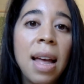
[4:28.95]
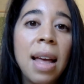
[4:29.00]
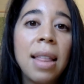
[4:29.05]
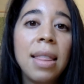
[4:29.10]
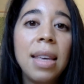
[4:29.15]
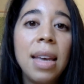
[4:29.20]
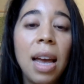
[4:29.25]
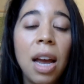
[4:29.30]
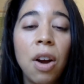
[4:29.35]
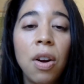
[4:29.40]

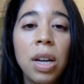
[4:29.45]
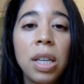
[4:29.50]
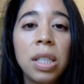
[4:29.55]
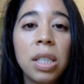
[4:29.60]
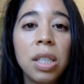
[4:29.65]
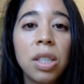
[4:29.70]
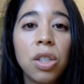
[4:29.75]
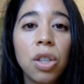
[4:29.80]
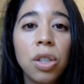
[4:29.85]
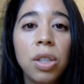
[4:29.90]
the areas
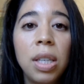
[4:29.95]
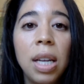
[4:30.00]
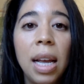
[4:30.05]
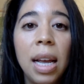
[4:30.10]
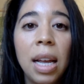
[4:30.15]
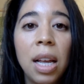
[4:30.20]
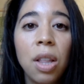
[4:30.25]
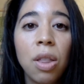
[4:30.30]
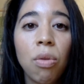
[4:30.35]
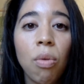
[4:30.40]
can start to
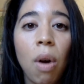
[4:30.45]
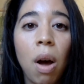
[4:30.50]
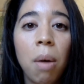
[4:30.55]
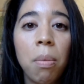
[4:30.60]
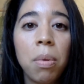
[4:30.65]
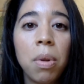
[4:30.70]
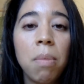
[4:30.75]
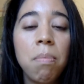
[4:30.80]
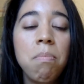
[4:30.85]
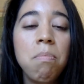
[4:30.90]
ache and throb,
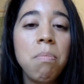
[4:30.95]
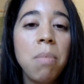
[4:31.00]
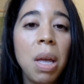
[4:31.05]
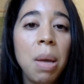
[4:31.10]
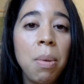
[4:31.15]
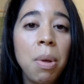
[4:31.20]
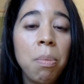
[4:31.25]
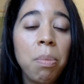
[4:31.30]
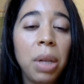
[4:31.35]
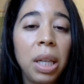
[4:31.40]

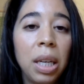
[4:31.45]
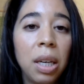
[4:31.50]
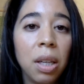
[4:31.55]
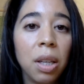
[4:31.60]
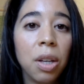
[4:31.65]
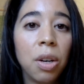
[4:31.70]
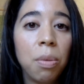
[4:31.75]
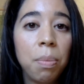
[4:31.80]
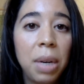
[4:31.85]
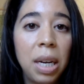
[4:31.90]
maybe bleed a
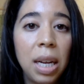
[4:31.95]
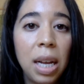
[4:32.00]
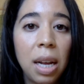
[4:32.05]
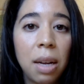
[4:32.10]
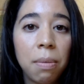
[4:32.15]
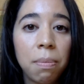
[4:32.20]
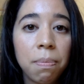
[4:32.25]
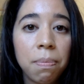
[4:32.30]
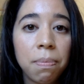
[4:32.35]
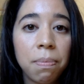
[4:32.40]
little bit again.